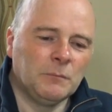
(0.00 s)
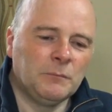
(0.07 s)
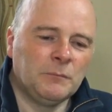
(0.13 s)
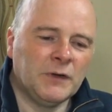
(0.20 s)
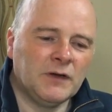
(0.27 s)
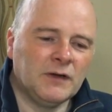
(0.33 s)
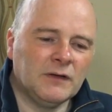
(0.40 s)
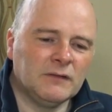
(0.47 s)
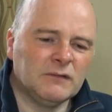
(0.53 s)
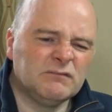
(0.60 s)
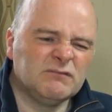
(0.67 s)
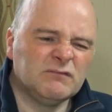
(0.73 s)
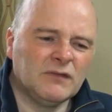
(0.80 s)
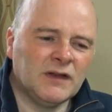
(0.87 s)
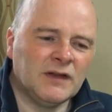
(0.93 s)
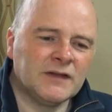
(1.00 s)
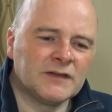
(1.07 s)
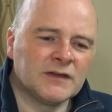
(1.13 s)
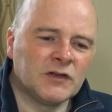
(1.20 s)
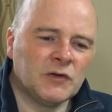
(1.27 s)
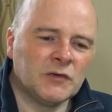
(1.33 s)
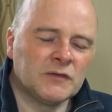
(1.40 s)
But it's
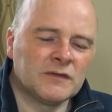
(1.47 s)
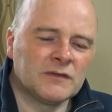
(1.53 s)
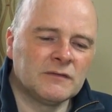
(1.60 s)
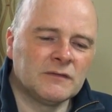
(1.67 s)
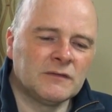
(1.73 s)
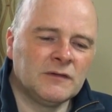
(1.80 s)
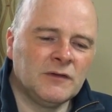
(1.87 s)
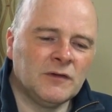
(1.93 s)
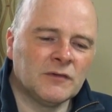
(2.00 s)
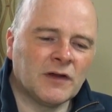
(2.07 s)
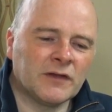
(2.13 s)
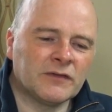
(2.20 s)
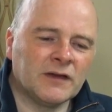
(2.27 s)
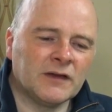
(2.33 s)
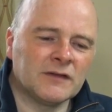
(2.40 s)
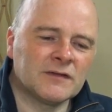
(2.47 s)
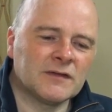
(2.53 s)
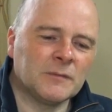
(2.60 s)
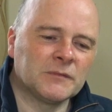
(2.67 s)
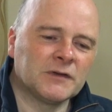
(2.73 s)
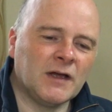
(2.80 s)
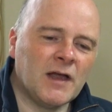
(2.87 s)
a good, I think,
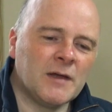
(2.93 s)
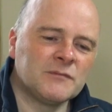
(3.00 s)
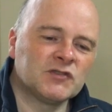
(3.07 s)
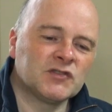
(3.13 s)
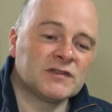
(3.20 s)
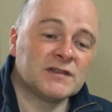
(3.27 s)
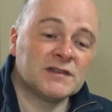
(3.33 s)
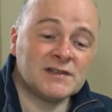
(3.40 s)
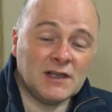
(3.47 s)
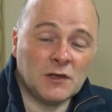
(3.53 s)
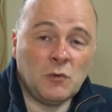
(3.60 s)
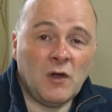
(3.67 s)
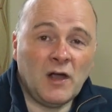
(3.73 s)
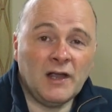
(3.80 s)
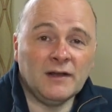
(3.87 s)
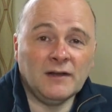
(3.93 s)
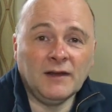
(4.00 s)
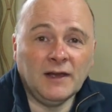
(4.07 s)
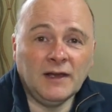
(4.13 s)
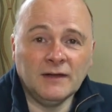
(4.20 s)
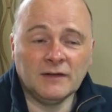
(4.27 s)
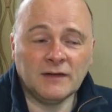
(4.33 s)
sometimes just to sit
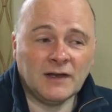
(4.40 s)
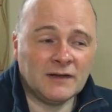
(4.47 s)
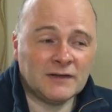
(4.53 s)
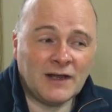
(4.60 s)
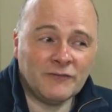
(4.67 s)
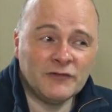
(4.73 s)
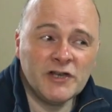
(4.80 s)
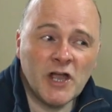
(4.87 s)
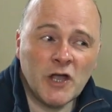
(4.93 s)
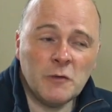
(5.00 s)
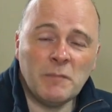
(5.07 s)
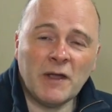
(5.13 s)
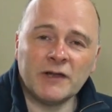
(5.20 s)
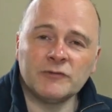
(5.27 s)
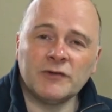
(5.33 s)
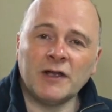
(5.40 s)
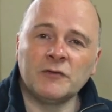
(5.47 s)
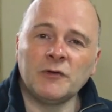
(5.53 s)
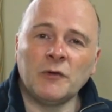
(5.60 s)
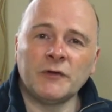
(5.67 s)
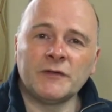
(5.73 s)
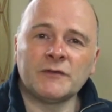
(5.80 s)
quietly, to have no background
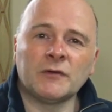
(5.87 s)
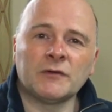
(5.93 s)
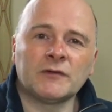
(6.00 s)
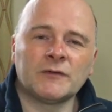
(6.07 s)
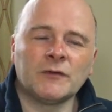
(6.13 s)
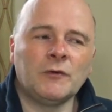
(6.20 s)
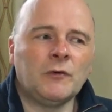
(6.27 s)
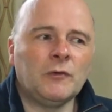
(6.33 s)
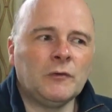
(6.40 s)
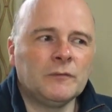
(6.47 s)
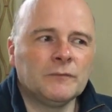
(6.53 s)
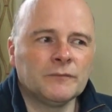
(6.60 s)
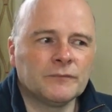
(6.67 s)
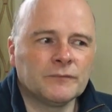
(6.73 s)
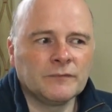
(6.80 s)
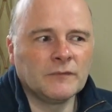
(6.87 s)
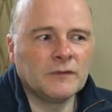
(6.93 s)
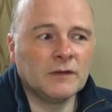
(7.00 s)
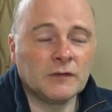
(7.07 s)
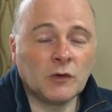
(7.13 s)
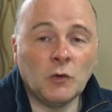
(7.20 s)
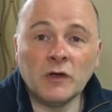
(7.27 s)
noise on at all.
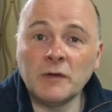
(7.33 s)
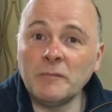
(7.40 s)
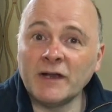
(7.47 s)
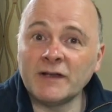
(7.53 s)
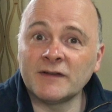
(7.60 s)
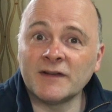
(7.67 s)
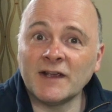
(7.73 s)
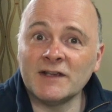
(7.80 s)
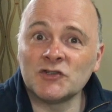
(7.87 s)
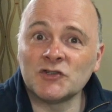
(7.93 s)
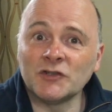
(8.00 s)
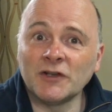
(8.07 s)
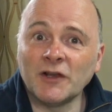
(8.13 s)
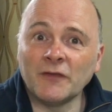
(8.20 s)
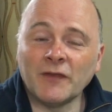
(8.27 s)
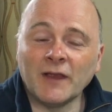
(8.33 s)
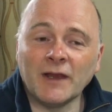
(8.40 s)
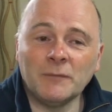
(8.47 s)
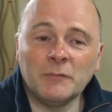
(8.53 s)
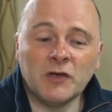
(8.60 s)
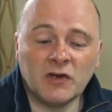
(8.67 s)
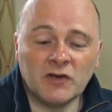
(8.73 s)
They call it meditation, don't they?
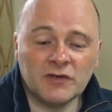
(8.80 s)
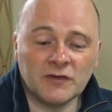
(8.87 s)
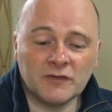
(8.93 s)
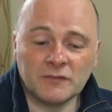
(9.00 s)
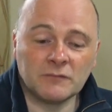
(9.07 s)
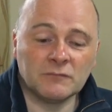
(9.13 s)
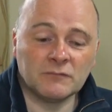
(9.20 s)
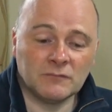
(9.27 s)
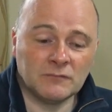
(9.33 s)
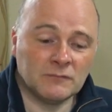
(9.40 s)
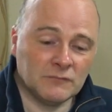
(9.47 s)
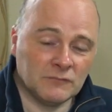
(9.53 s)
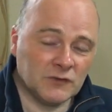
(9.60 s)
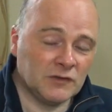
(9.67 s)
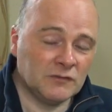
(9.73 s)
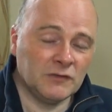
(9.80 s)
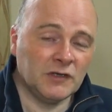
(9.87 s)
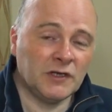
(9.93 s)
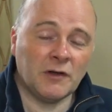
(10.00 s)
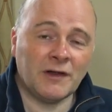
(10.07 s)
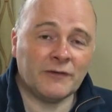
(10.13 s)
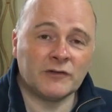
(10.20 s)
But you
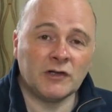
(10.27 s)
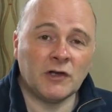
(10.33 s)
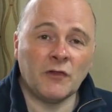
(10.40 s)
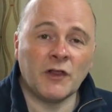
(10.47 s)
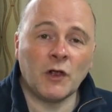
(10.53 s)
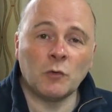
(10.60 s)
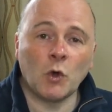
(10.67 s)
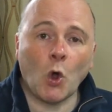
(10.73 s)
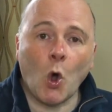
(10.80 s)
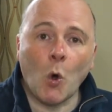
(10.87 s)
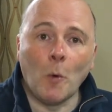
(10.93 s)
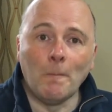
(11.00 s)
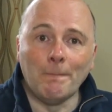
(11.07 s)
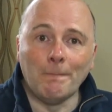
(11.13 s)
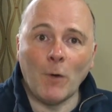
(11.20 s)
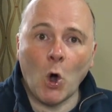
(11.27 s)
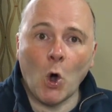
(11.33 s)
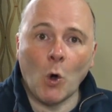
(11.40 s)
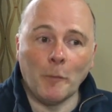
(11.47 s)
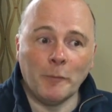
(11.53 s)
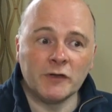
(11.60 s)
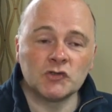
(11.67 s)
don't have to do the old
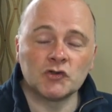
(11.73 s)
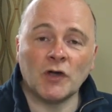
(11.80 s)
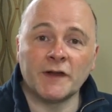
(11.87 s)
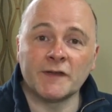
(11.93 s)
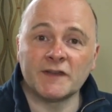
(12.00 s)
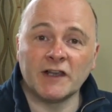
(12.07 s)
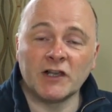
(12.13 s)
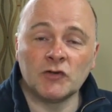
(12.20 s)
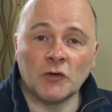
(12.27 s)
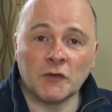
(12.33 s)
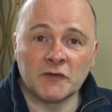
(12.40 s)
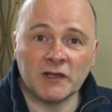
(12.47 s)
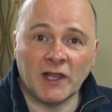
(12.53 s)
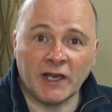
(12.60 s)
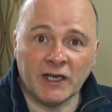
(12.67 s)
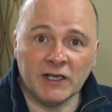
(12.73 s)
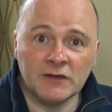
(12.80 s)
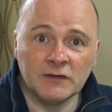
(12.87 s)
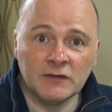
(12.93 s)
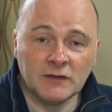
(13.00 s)
om and try and sit cross-legged.